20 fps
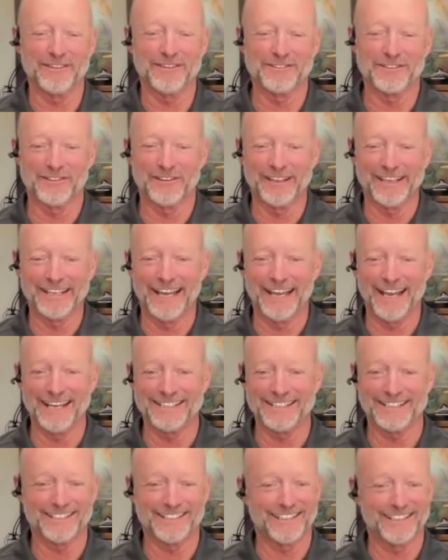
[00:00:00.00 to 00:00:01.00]
one of those early
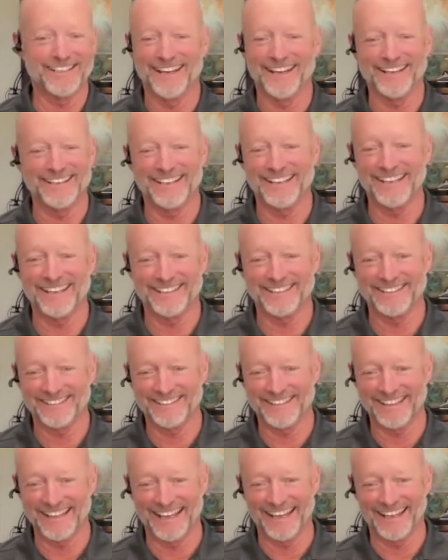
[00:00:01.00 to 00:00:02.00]
guys that said, "No, you can't
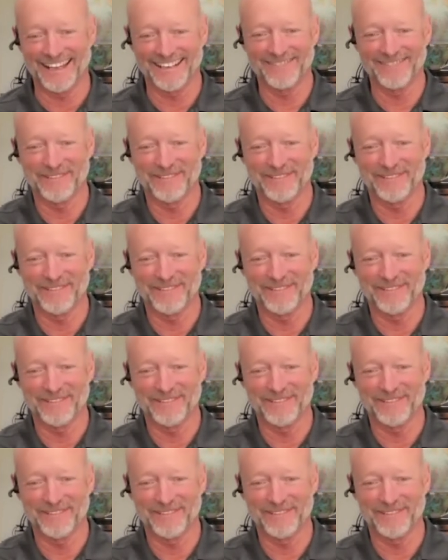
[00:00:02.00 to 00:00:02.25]
do that,"